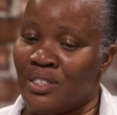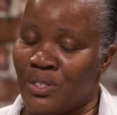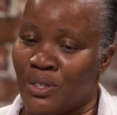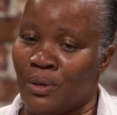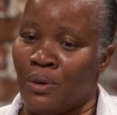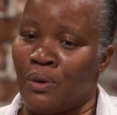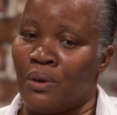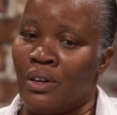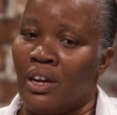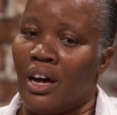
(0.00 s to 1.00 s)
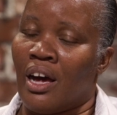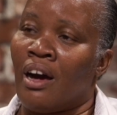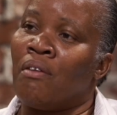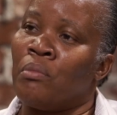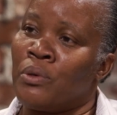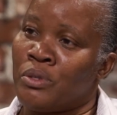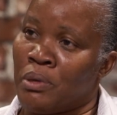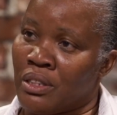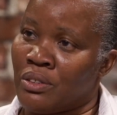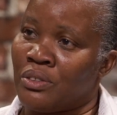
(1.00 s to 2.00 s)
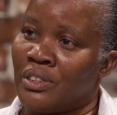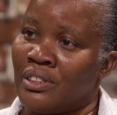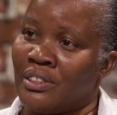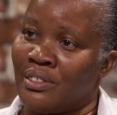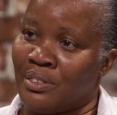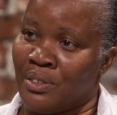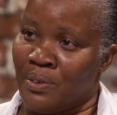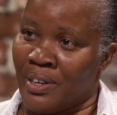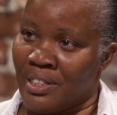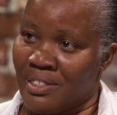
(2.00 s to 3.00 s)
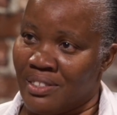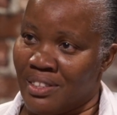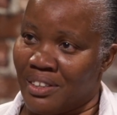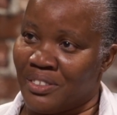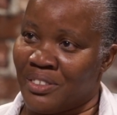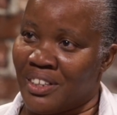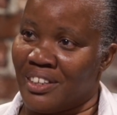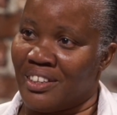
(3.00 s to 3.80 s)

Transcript: so most make the choices to go on Saturday.